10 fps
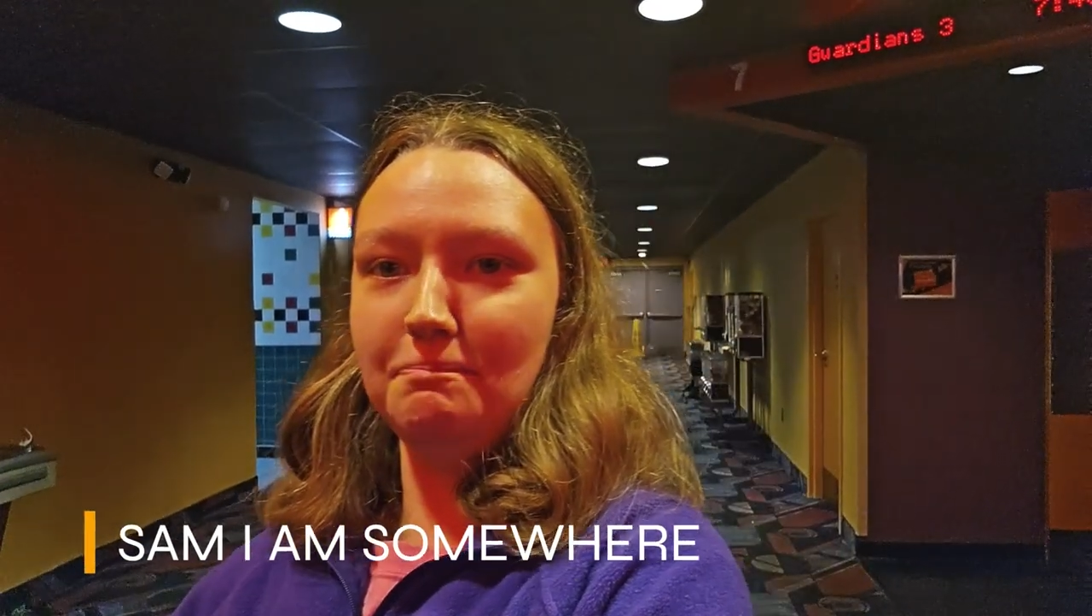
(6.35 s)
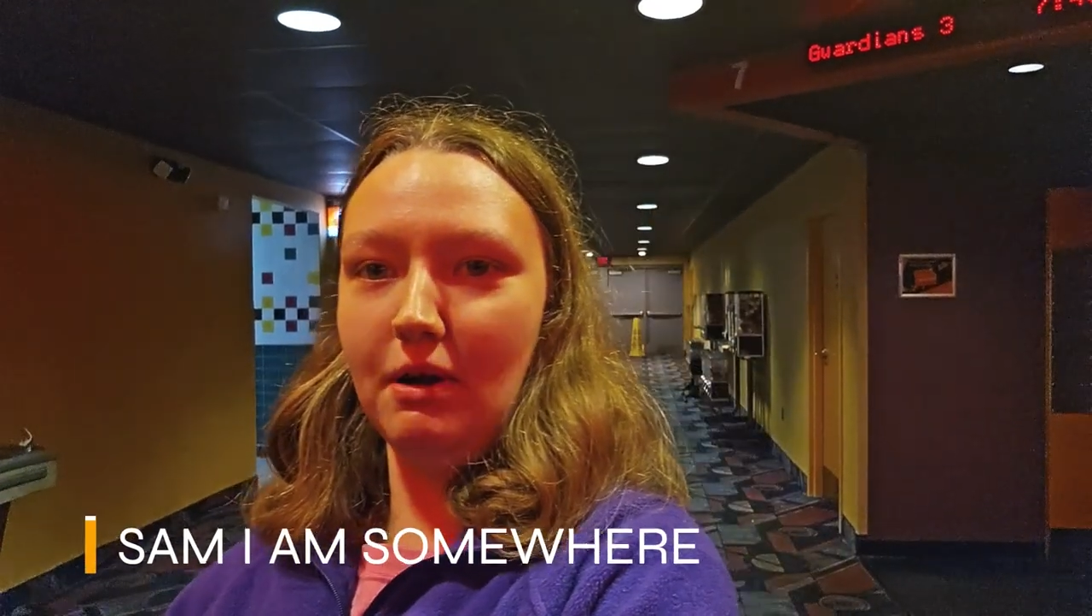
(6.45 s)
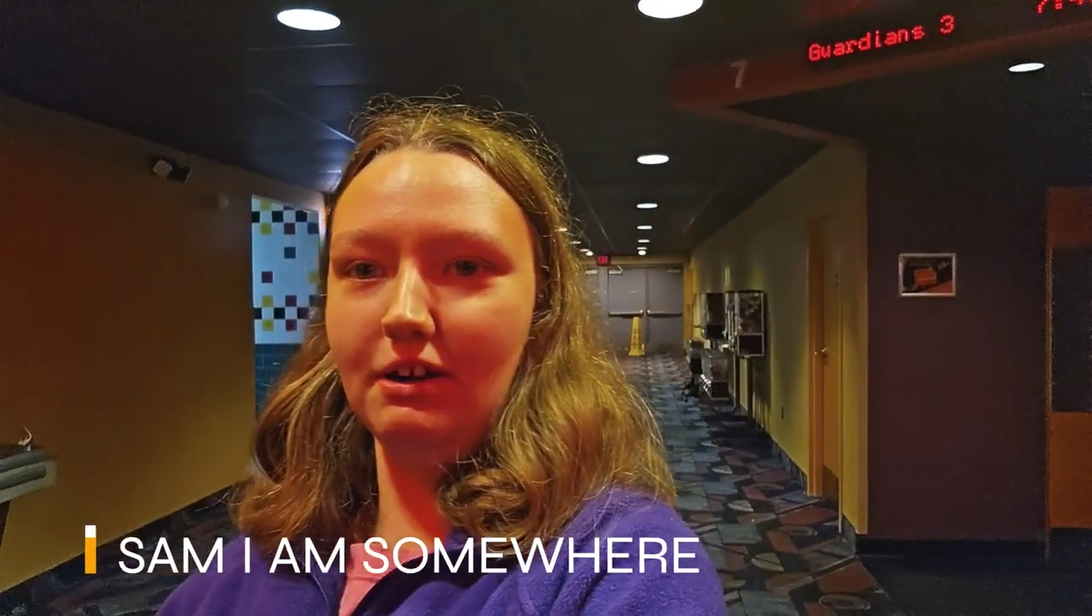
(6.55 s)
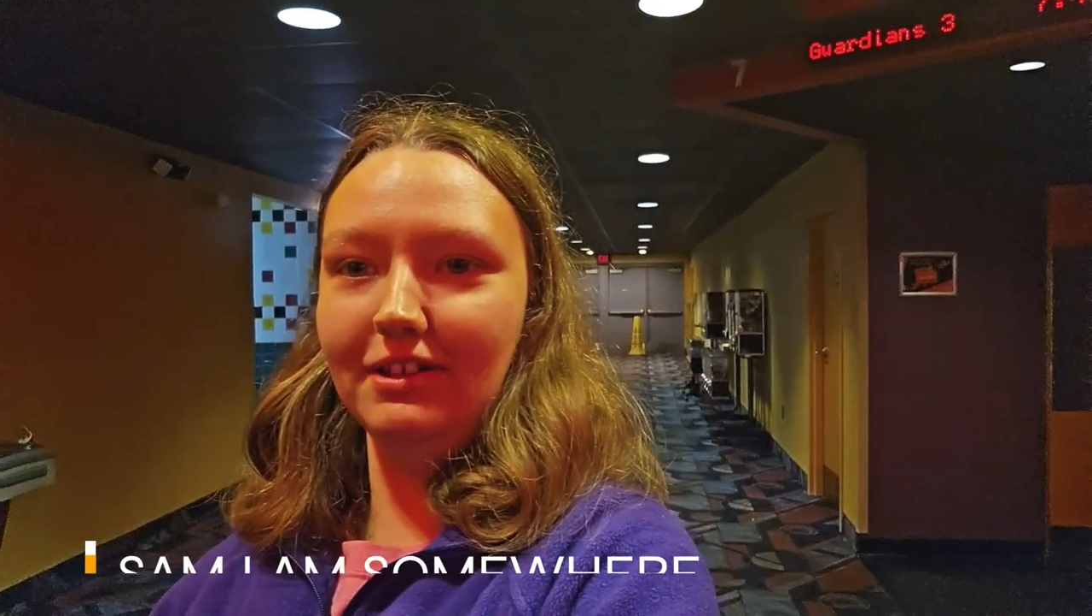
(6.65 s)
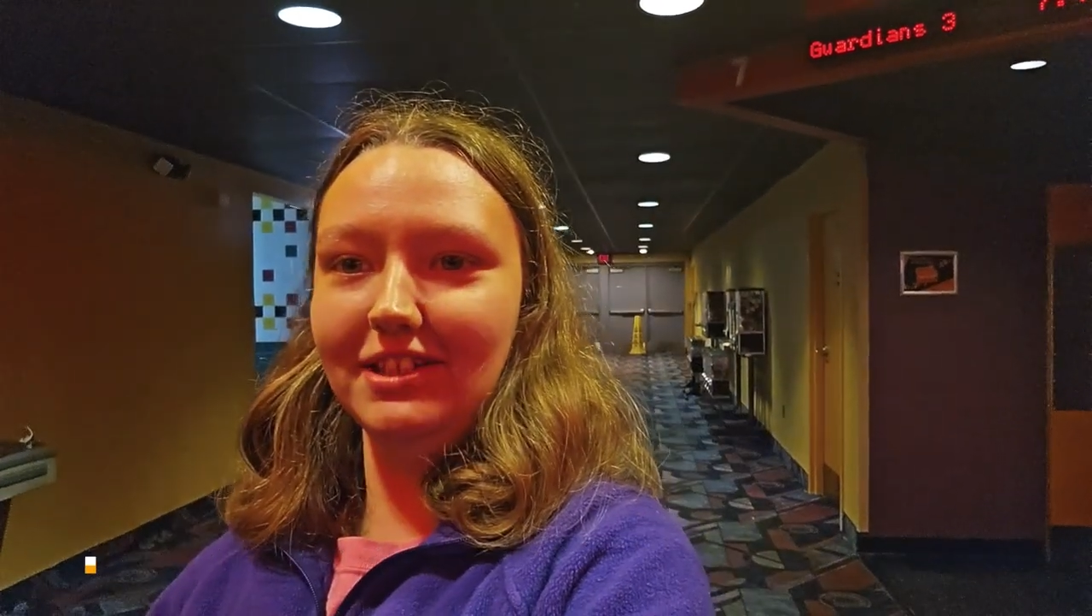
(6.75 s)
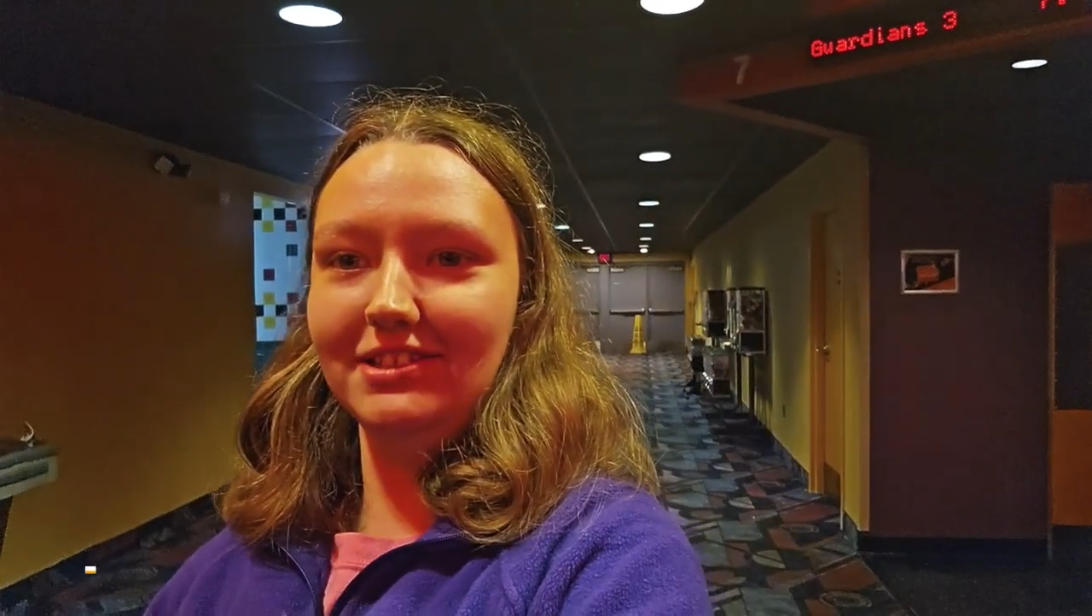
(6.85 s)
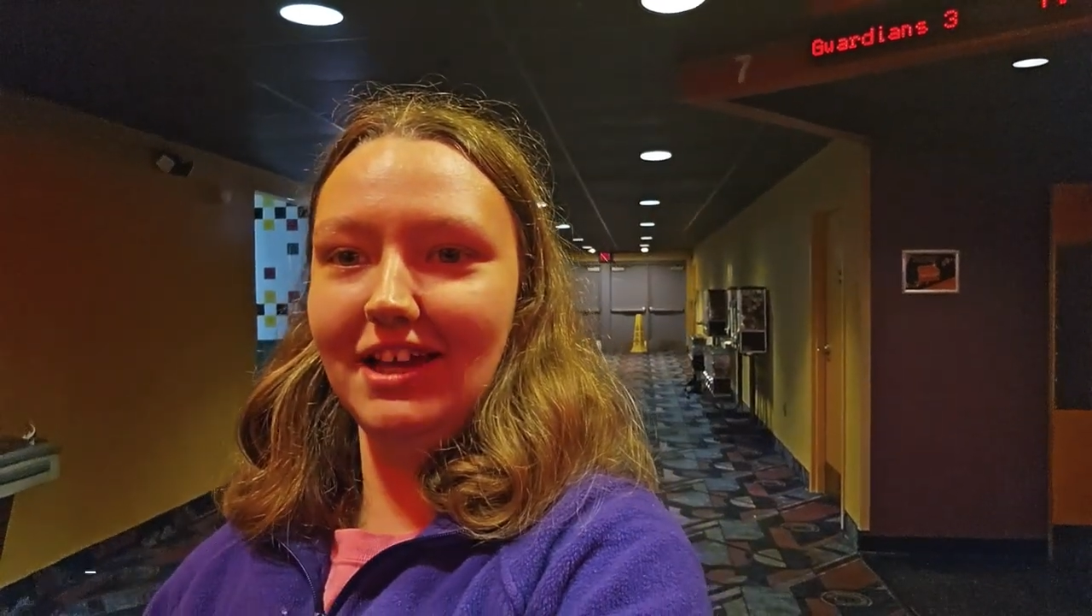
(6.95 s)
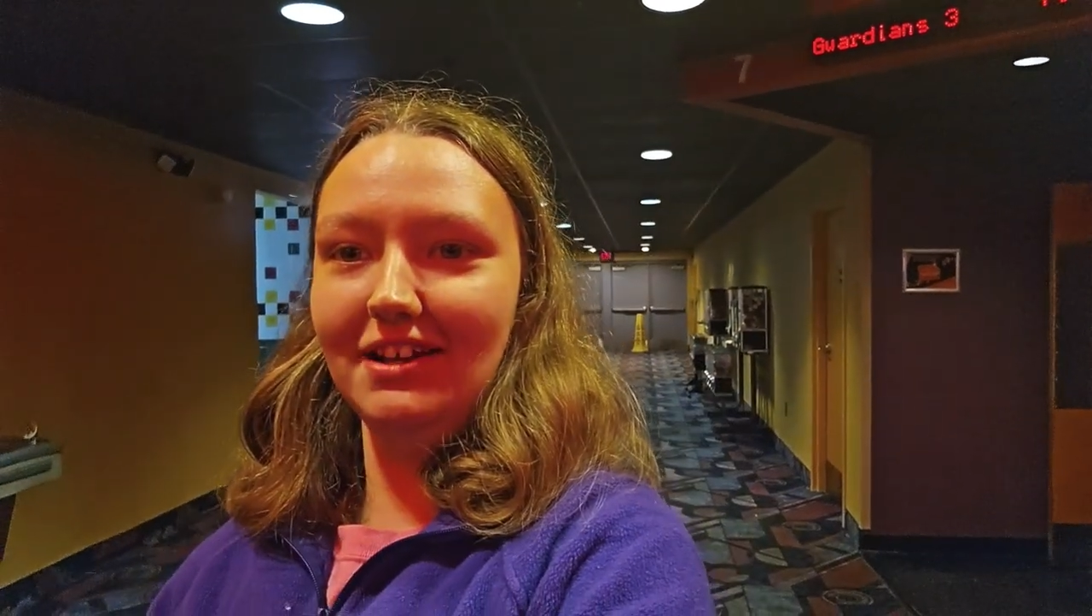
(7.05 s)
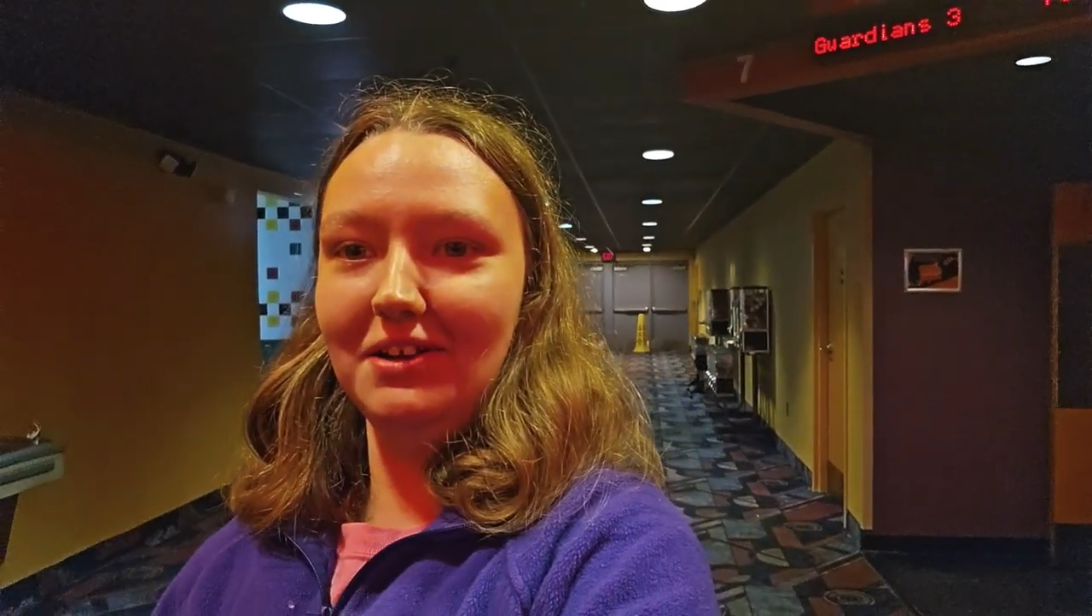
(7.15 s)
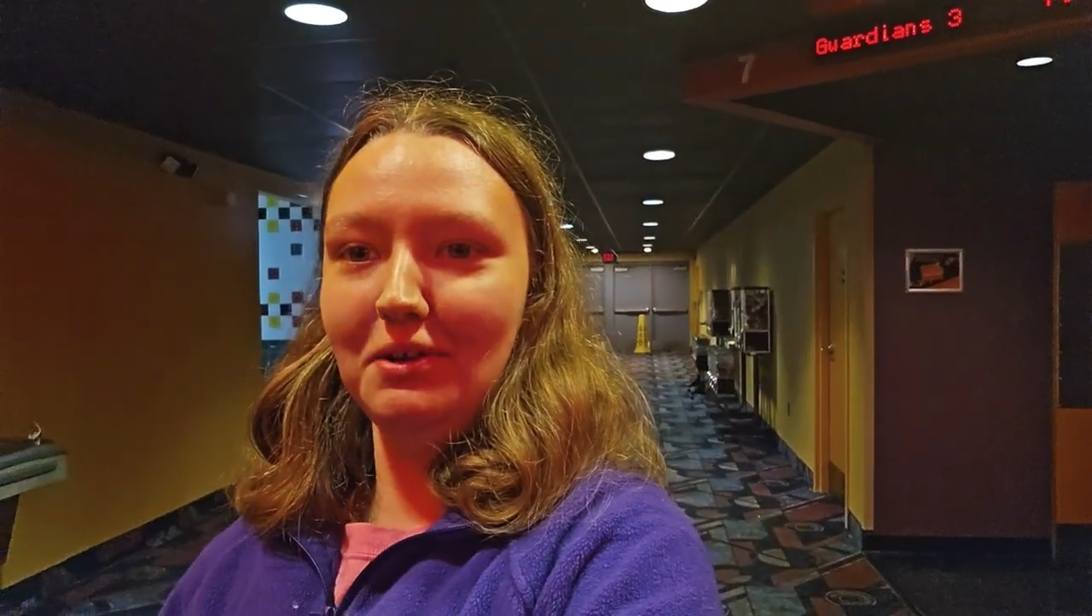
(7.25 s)

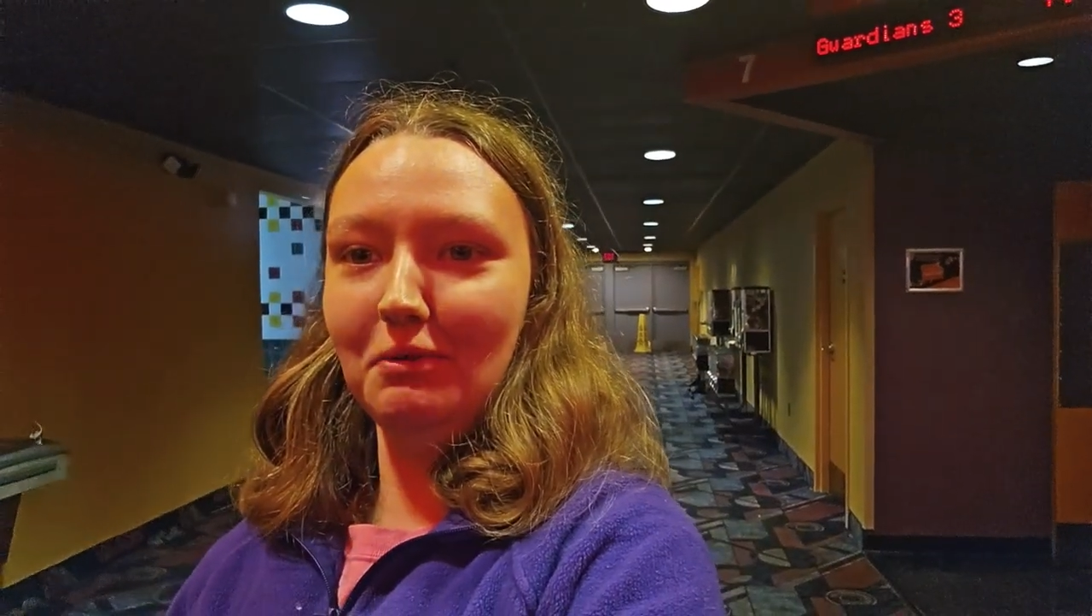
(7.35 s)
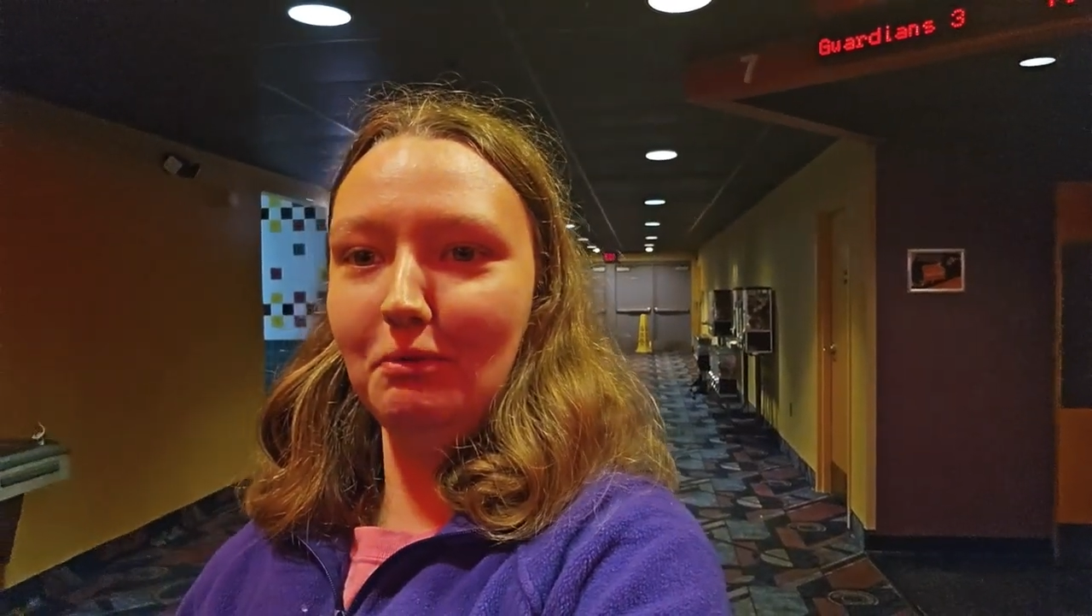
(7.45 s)
Burlington